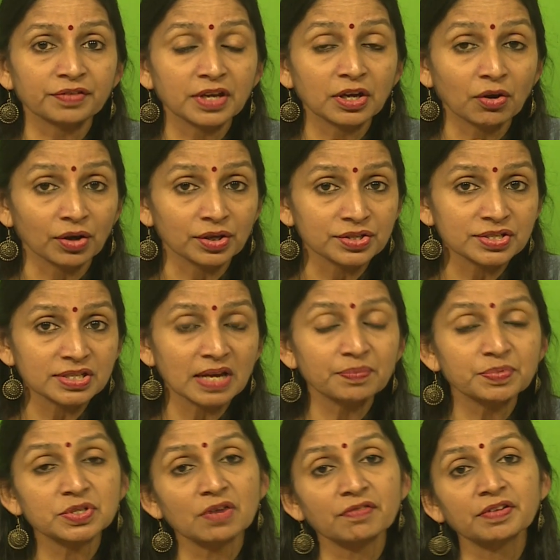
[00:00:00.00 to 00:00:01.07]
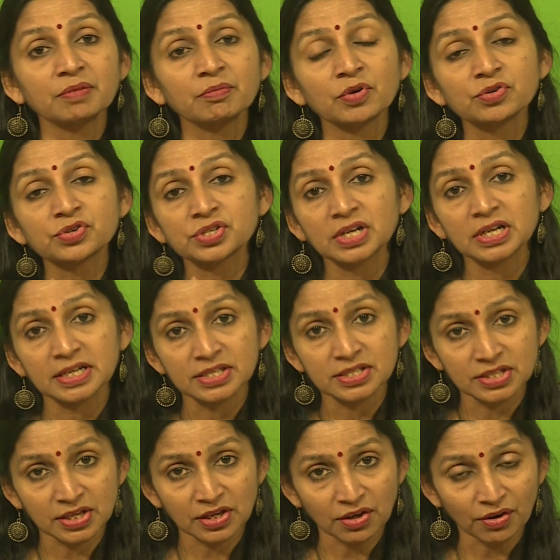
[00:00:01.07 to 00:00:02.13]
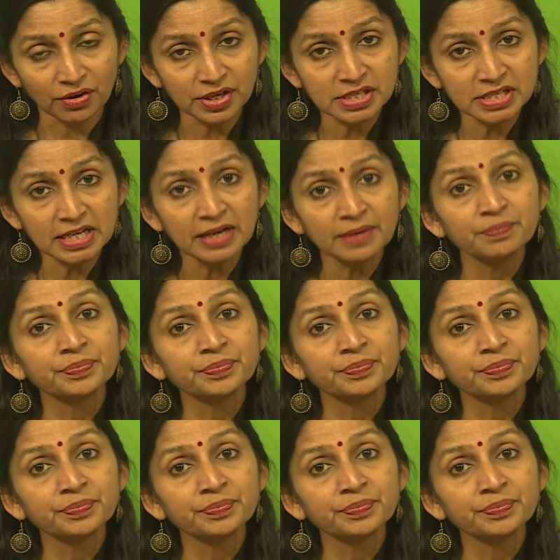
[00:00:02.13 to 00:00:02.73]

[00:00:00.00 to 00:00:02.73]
the concepts of emotional insecurity,